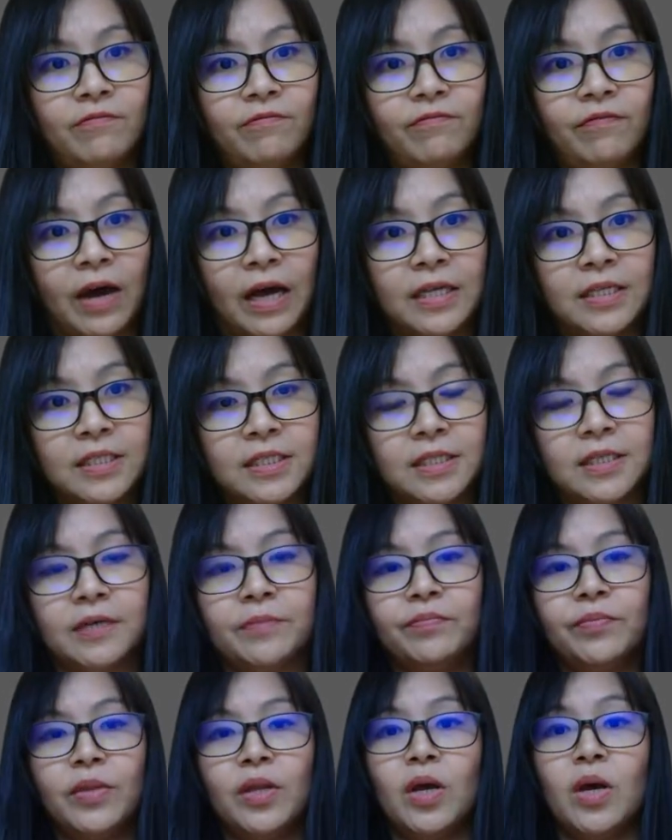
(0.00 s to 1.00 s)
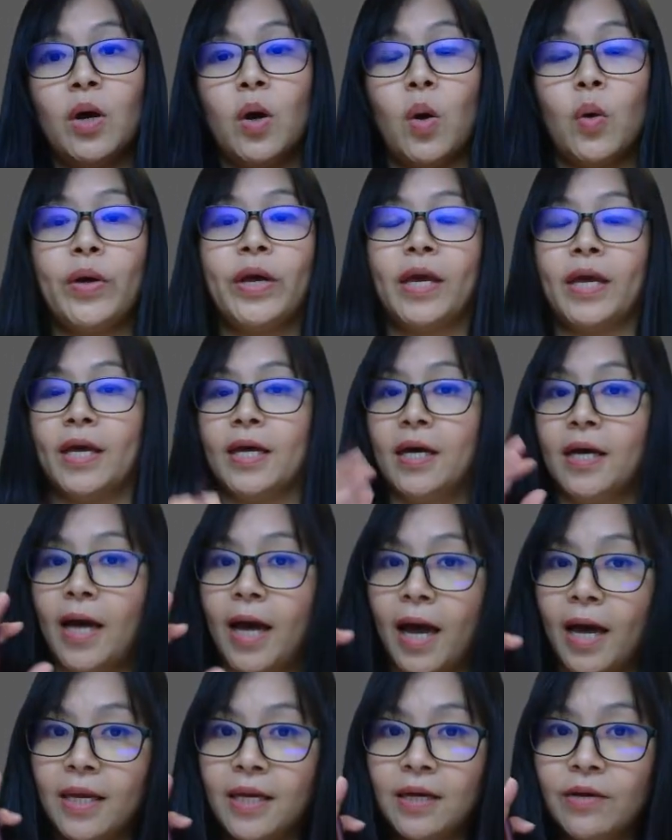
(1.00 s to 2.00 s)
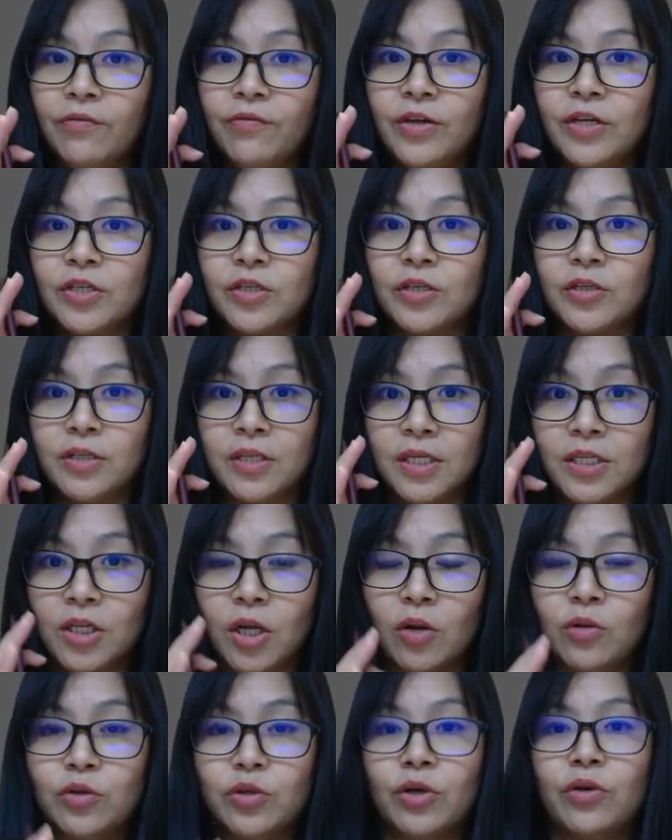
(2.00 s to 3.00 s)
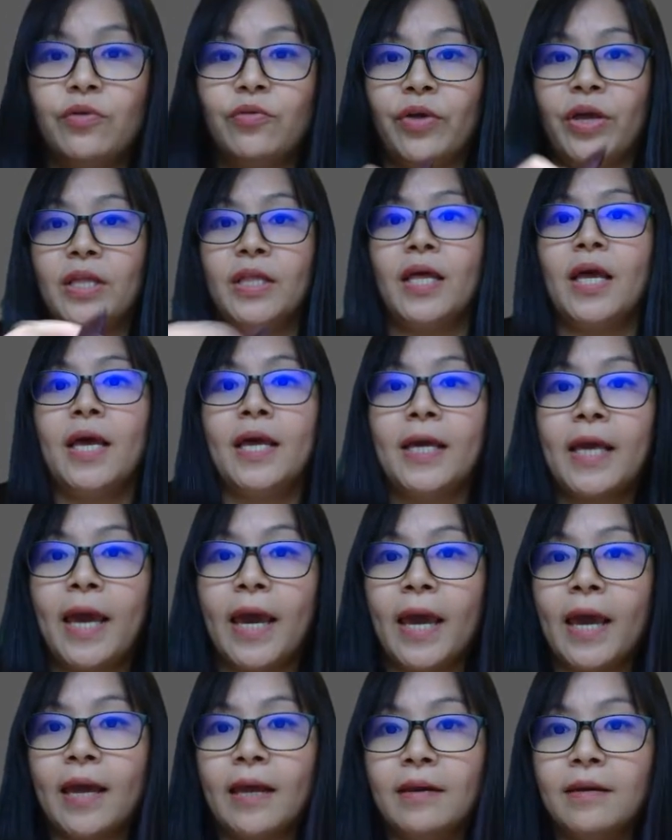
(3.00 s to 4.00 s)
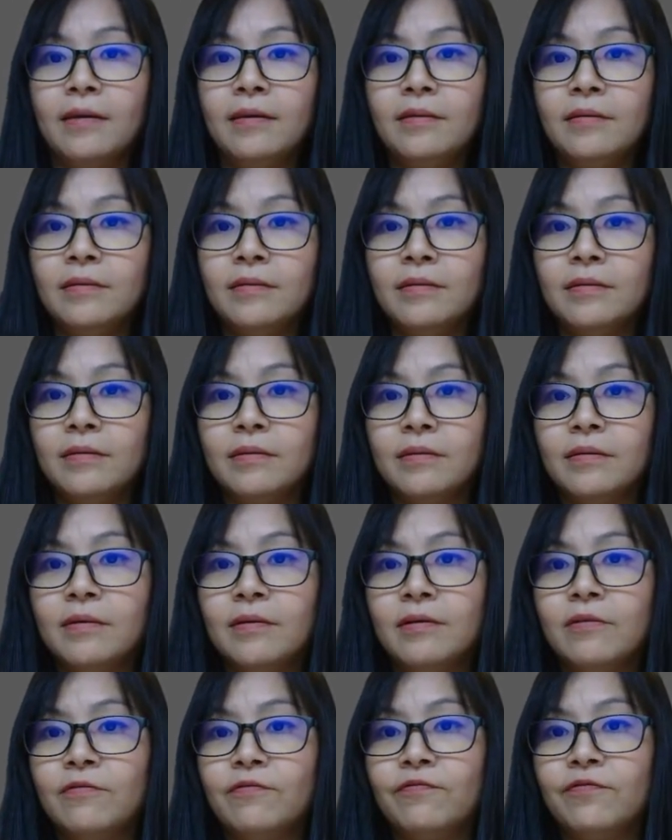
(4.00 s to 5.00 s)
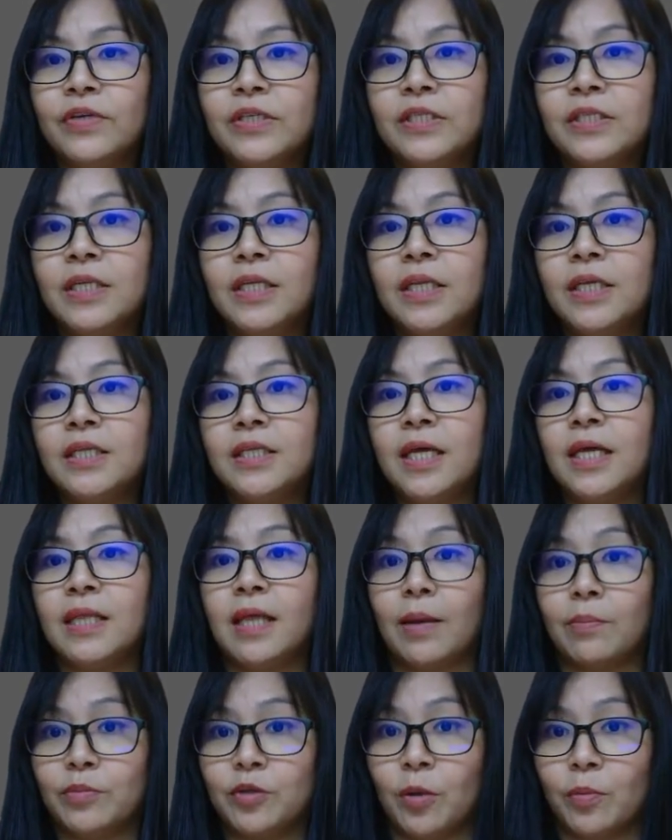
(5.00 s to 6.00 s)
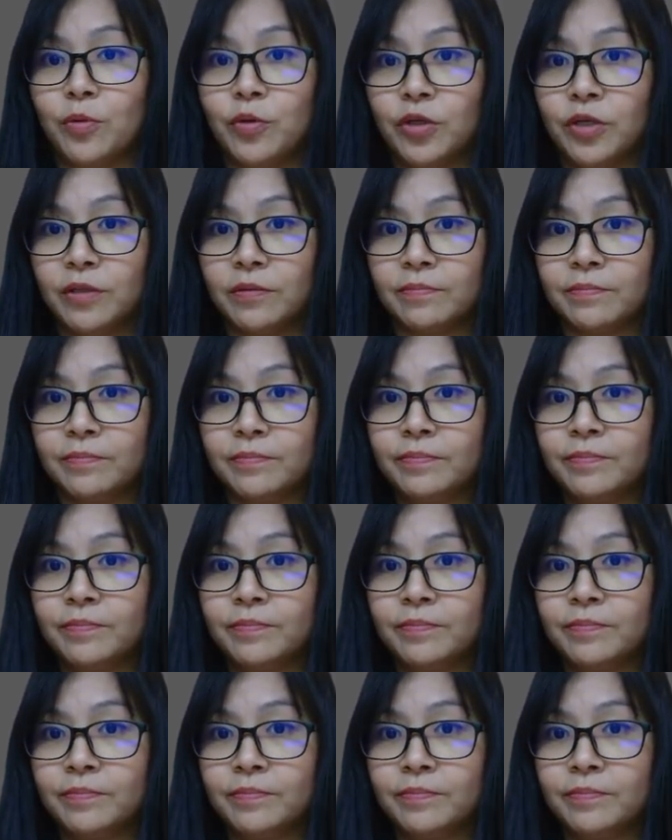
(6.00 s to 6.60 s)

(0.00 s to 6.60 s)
faster. Okay, a higher dissolution rate can facilitate absorption.